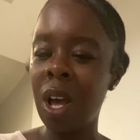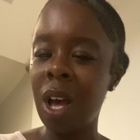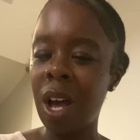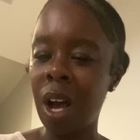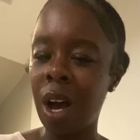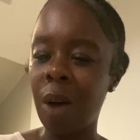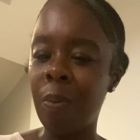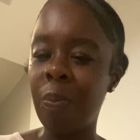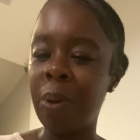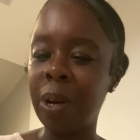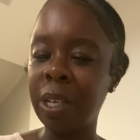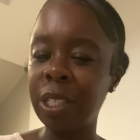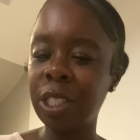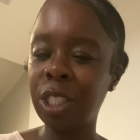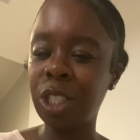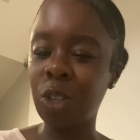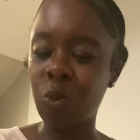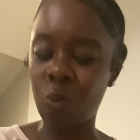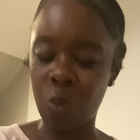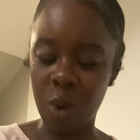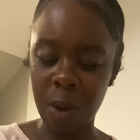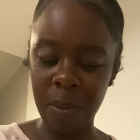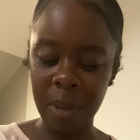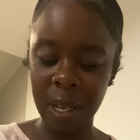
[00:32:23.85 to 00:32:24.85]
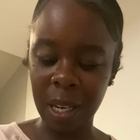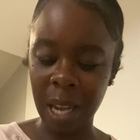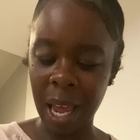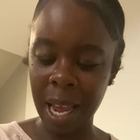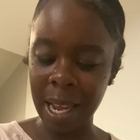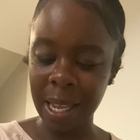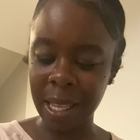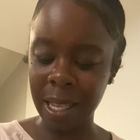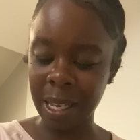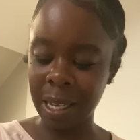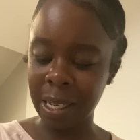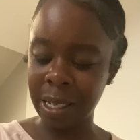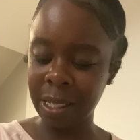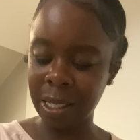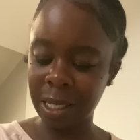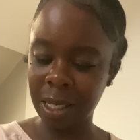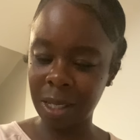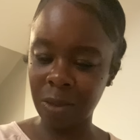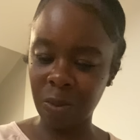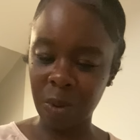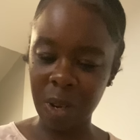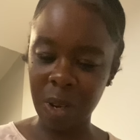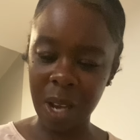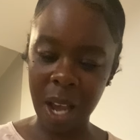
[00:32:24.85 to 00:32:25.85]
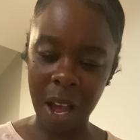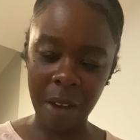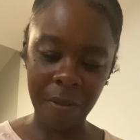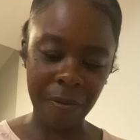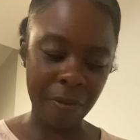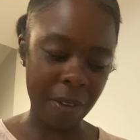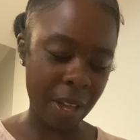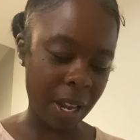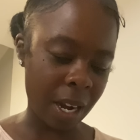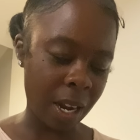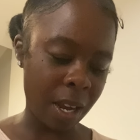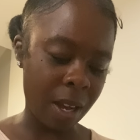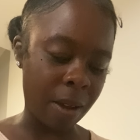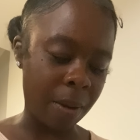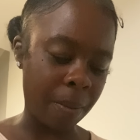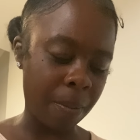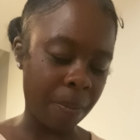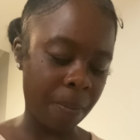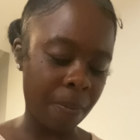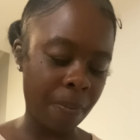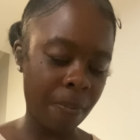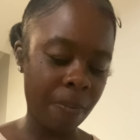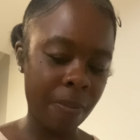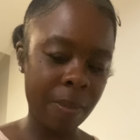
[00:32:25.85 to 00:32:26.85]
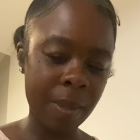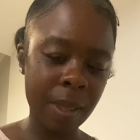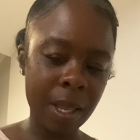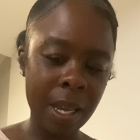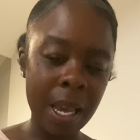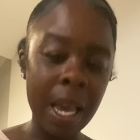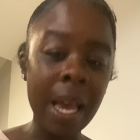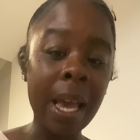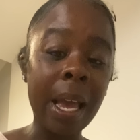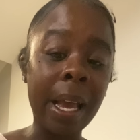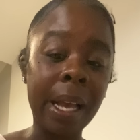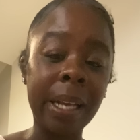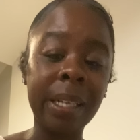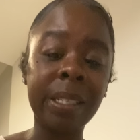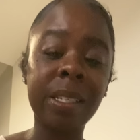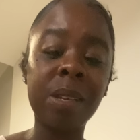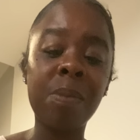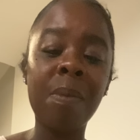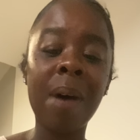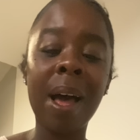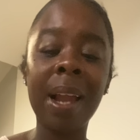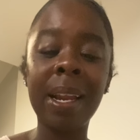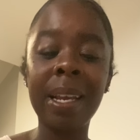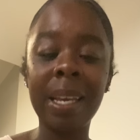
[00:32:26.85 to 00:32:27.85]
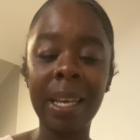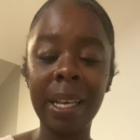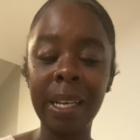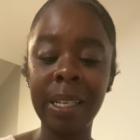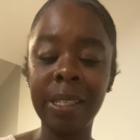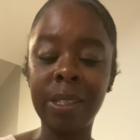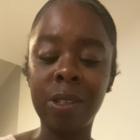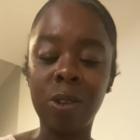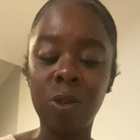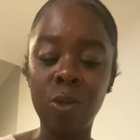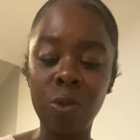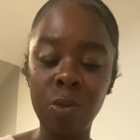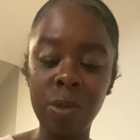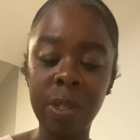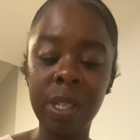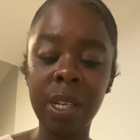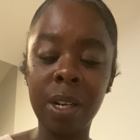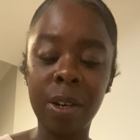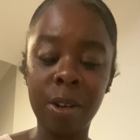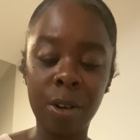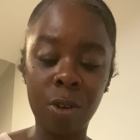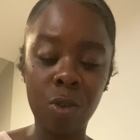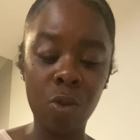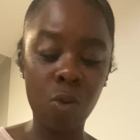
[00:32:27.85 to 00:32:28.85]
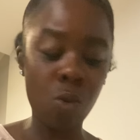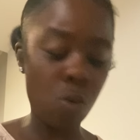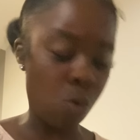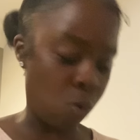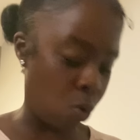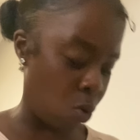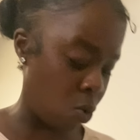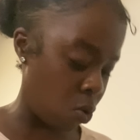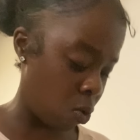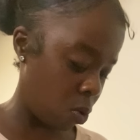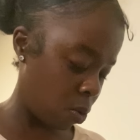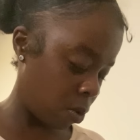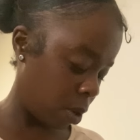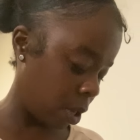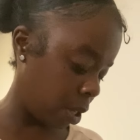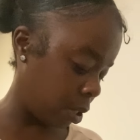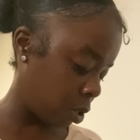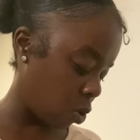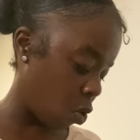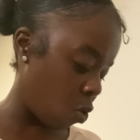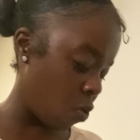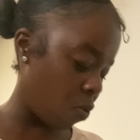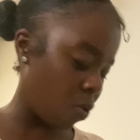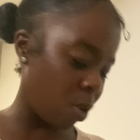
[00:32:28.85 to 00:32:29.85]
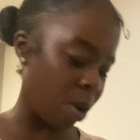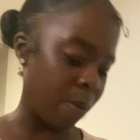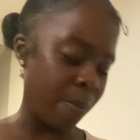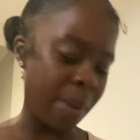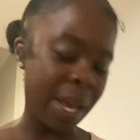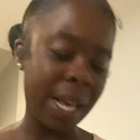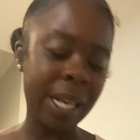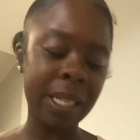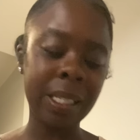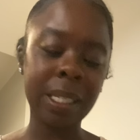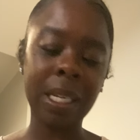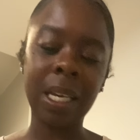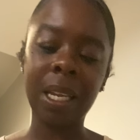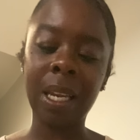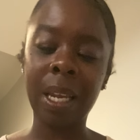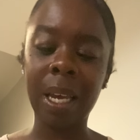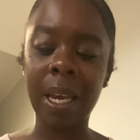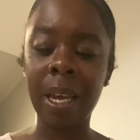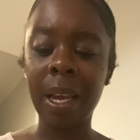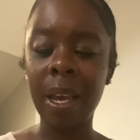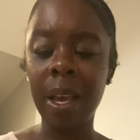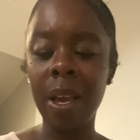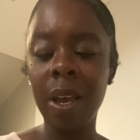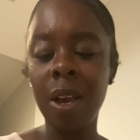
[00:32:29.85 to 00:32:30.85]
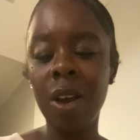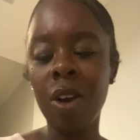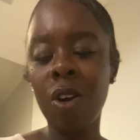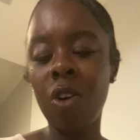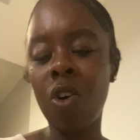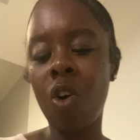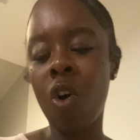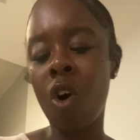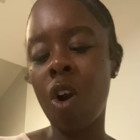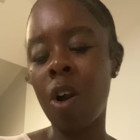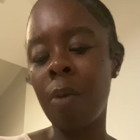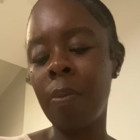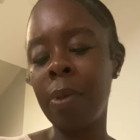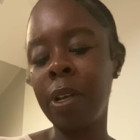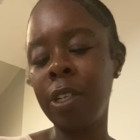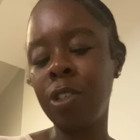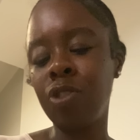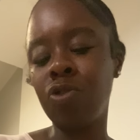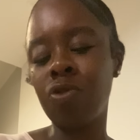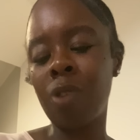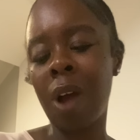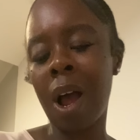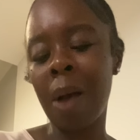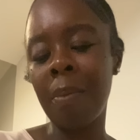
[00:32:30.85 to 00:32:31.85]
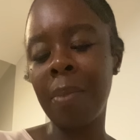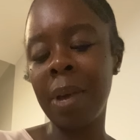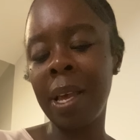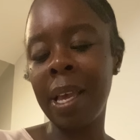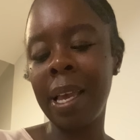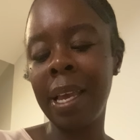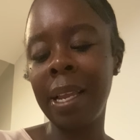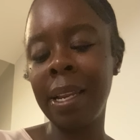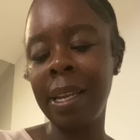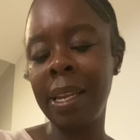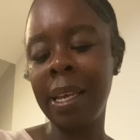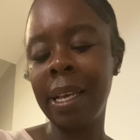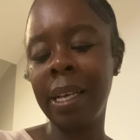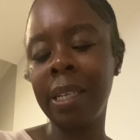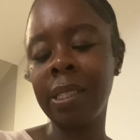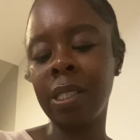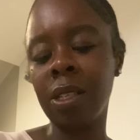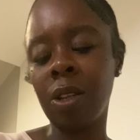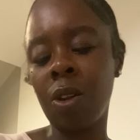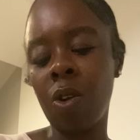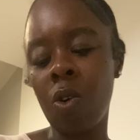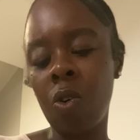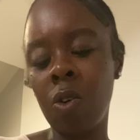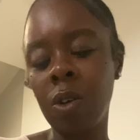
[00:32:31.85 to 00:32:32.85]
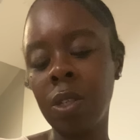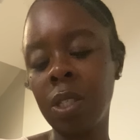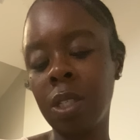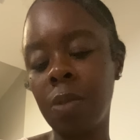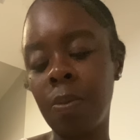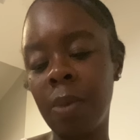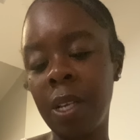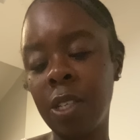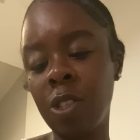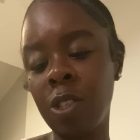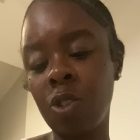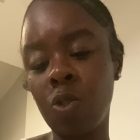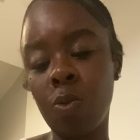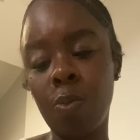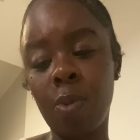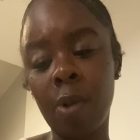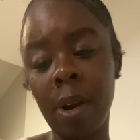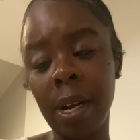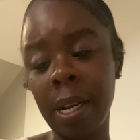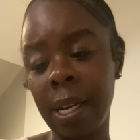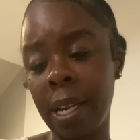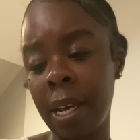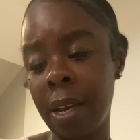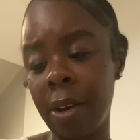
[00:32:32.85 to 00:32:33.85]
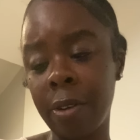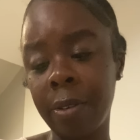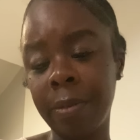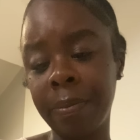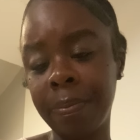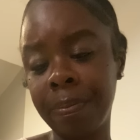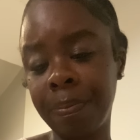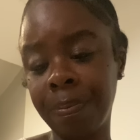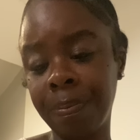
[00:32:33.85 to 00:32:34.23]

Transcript: a bunch of women like this. We got fed up. And somebody is losing their cool. It's over masculine. Karma, drama, endings, loss, mental breakdown